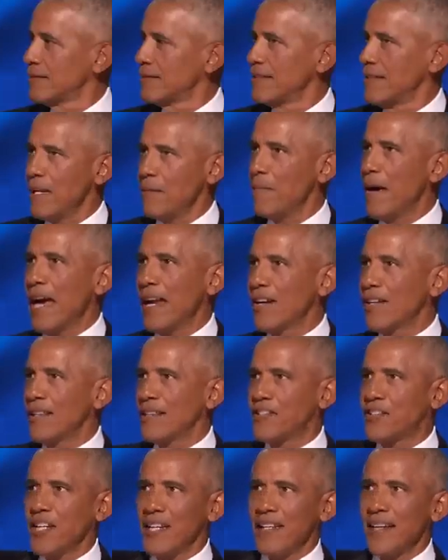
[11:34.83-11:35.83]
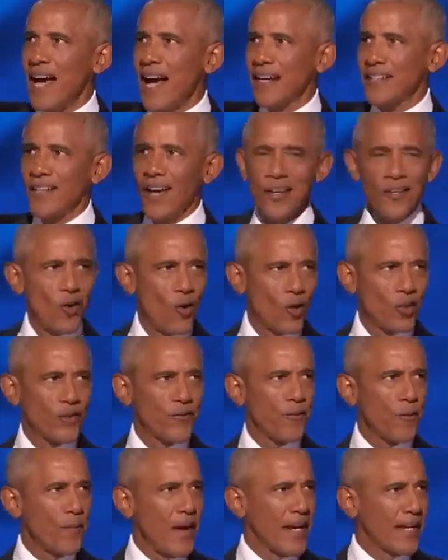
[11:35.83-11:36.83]
Didn't matter that she had knocked on doors
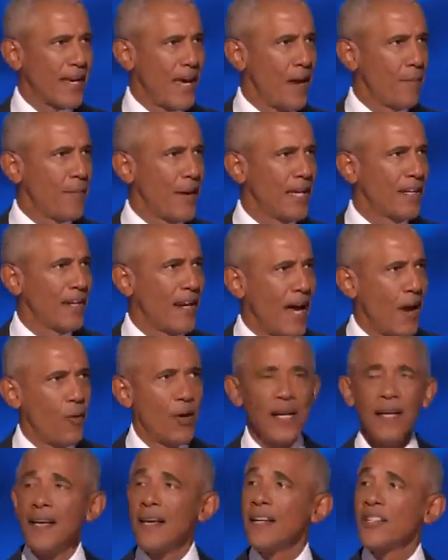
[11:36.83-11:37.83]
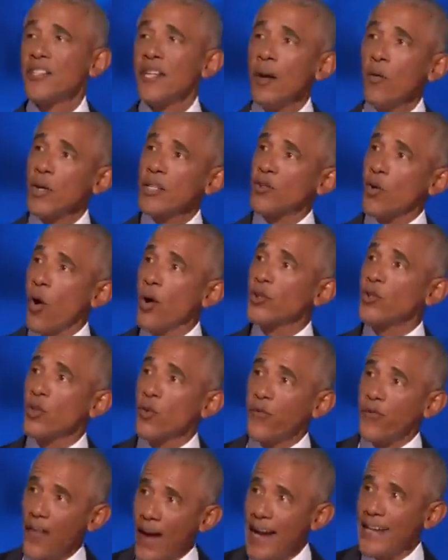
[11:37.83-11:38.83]
for my campaign in Iowa. She was going to
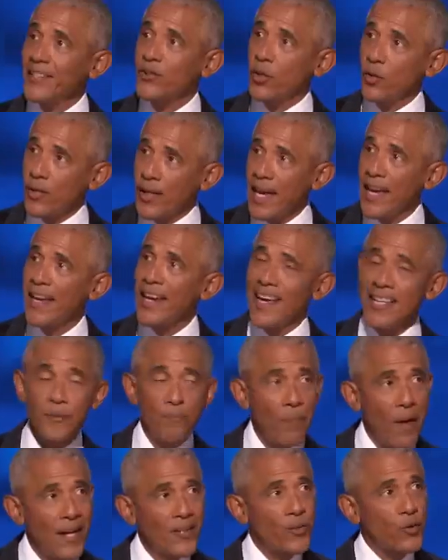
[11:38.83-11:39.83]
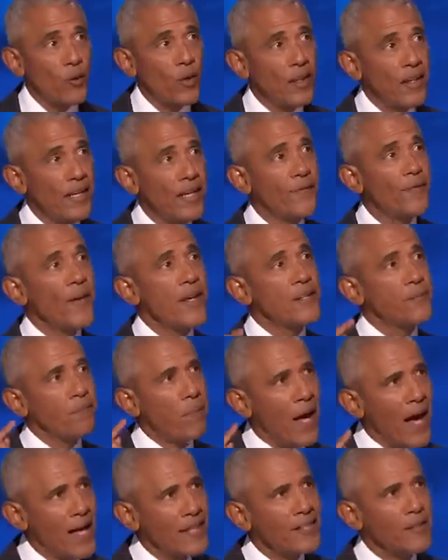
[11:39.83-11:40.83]
fight to get as much relief as
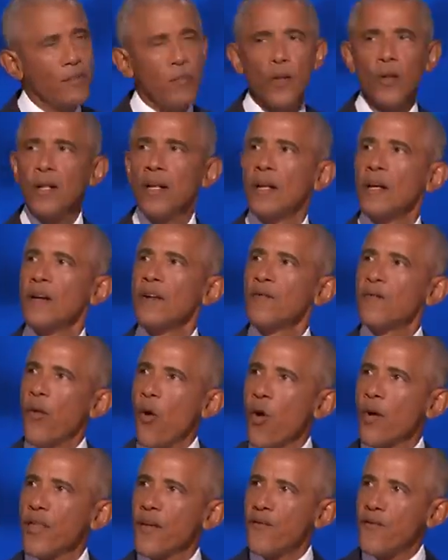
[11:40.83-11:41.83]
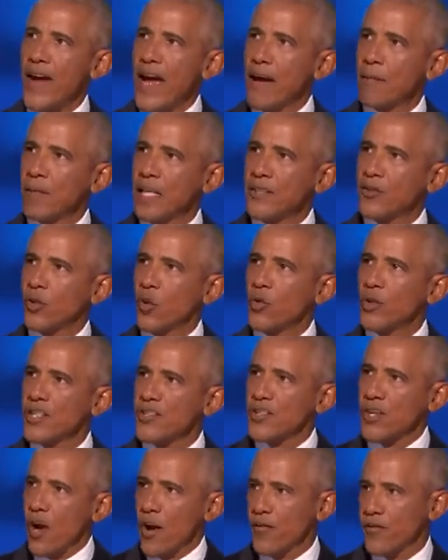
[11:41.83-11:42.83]
possible for the families who
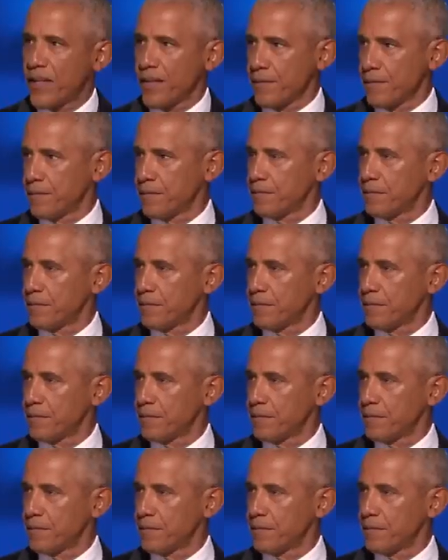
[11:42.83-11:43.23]
deserved it.